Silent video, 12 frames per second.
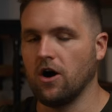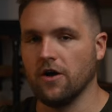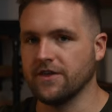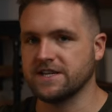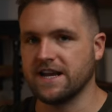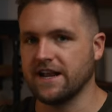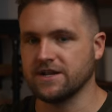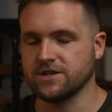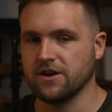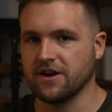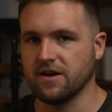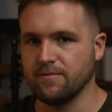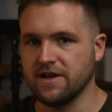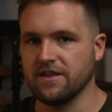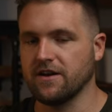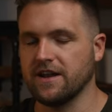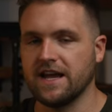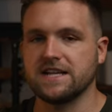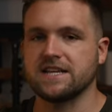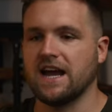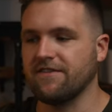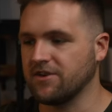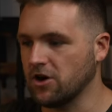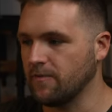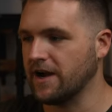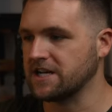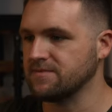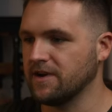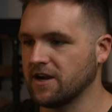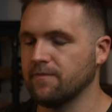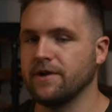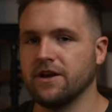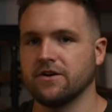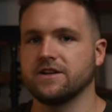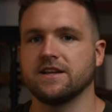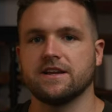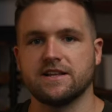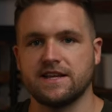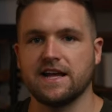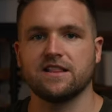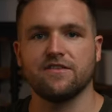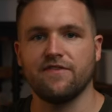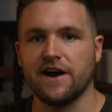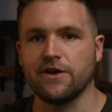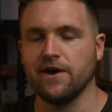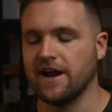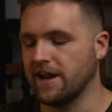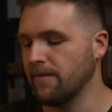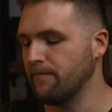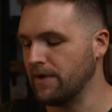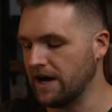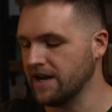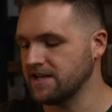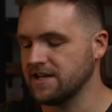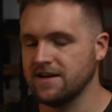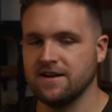All the settings are gonna be there. Yes, I have to go back to my computer to get the final edit, but